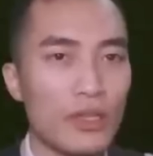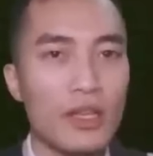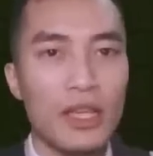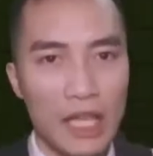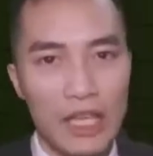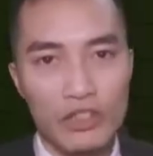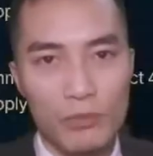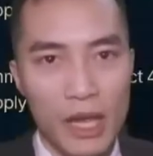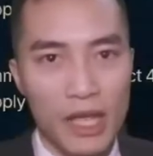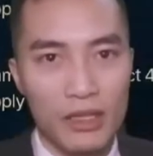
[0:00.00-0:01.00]

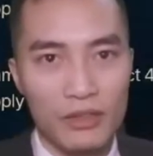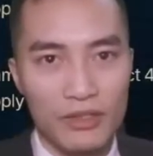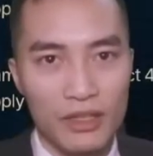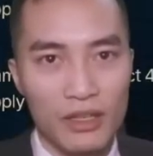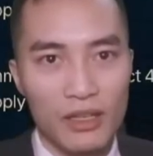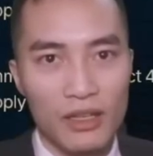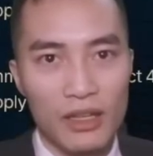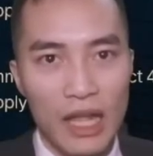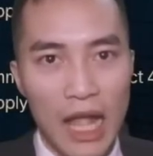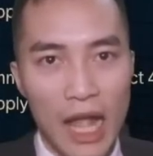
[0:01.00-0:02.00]
Ishmael's
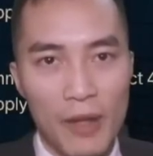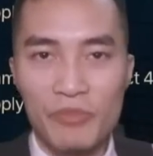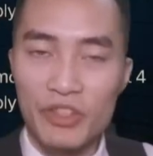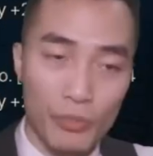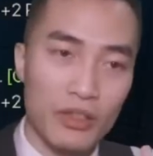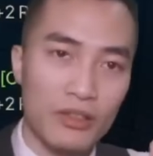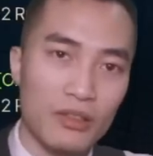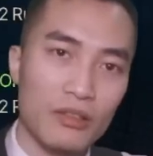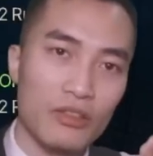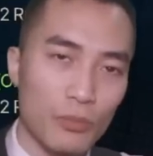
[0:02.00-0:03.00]
suppress
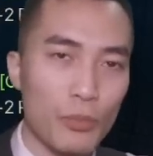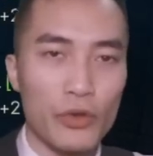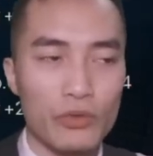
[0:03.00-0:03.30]
to burst tremor.